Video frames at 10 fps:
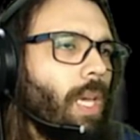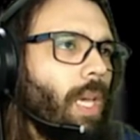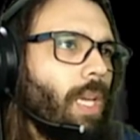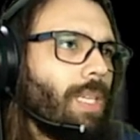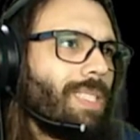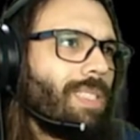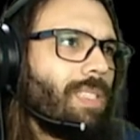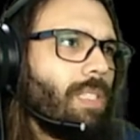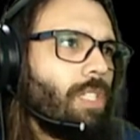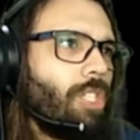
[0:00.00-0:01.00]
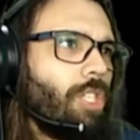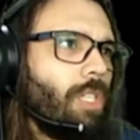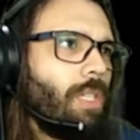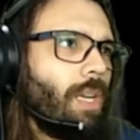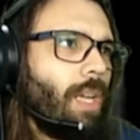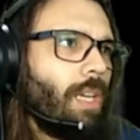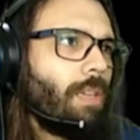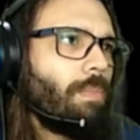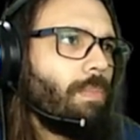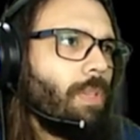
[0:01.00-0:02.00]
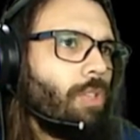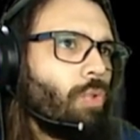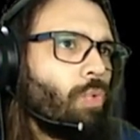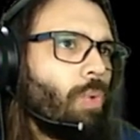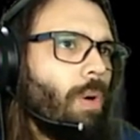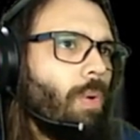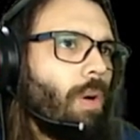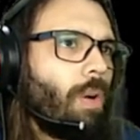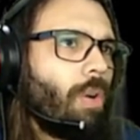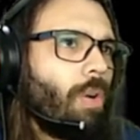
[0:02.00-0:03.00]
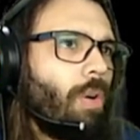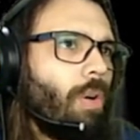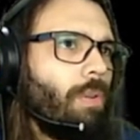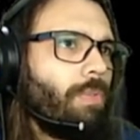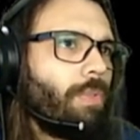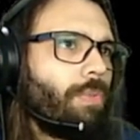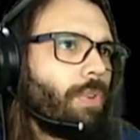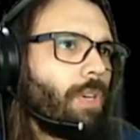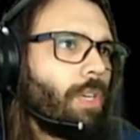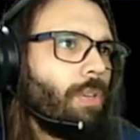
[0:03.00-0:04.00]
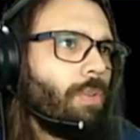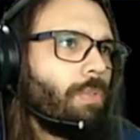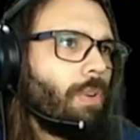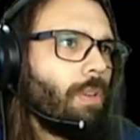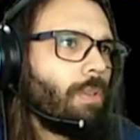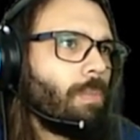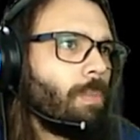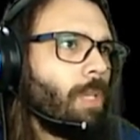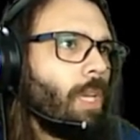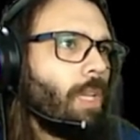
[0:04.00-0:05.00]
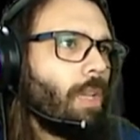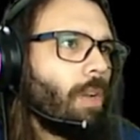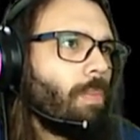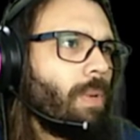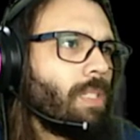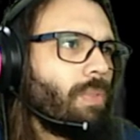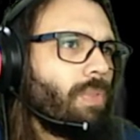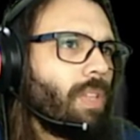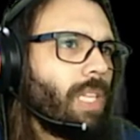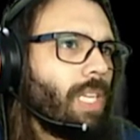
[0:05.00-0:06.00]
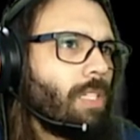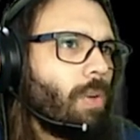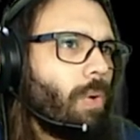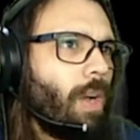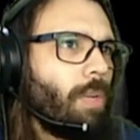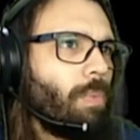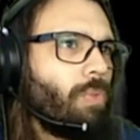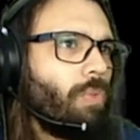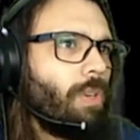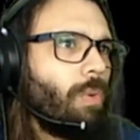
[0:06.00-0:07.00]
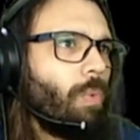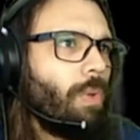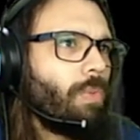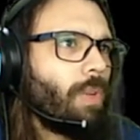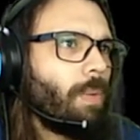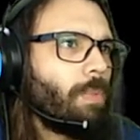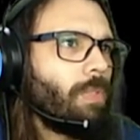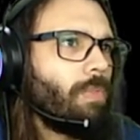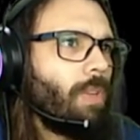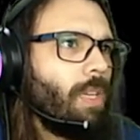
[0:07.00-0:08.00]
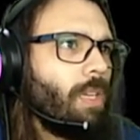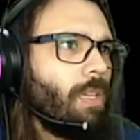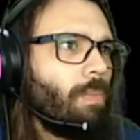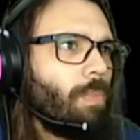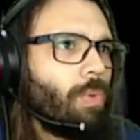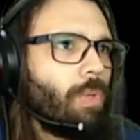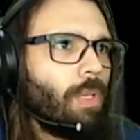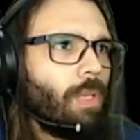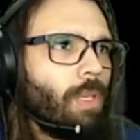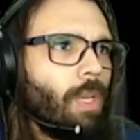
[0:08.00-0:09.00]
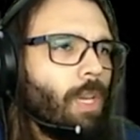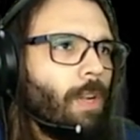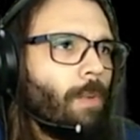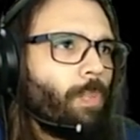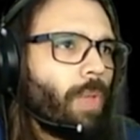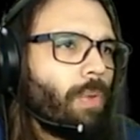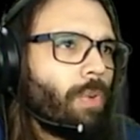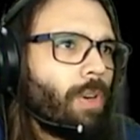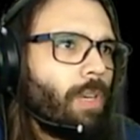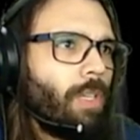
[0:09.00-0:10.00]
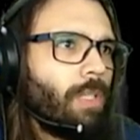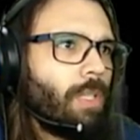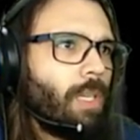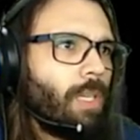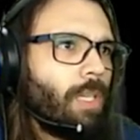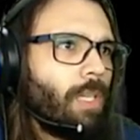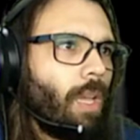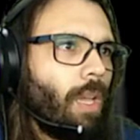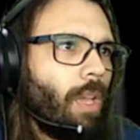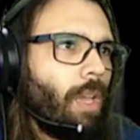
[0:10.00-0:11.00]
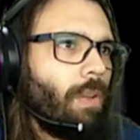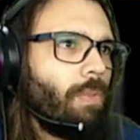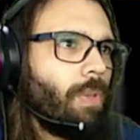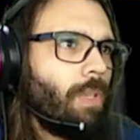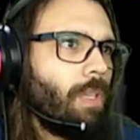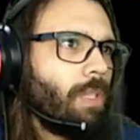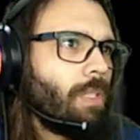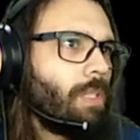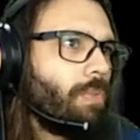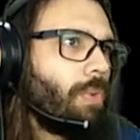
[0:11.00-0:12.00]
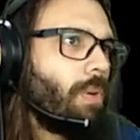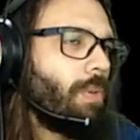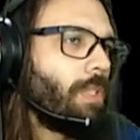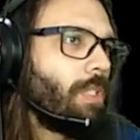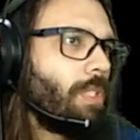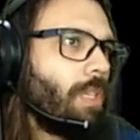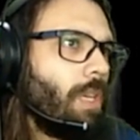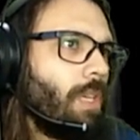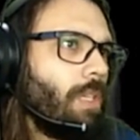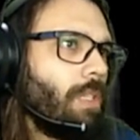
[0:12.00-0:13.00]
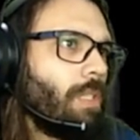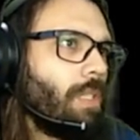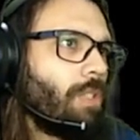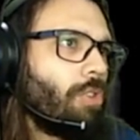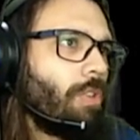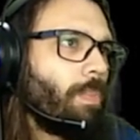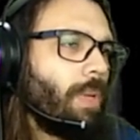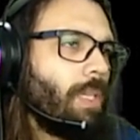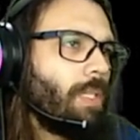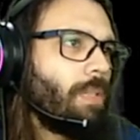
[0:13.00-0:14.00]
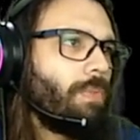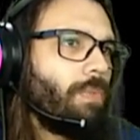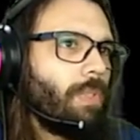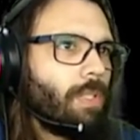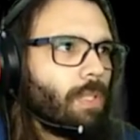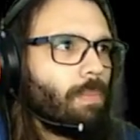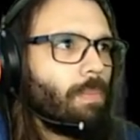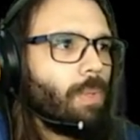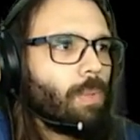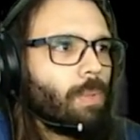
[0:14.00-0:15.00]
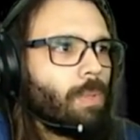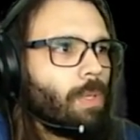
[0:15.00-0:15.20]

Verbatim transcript: and as such, she'd like me to draw a cover for her new volume that combines a fantastical atmosphere with captivating beauty. I've heard that Erinnyes Forest is the sort of place that fits the bill.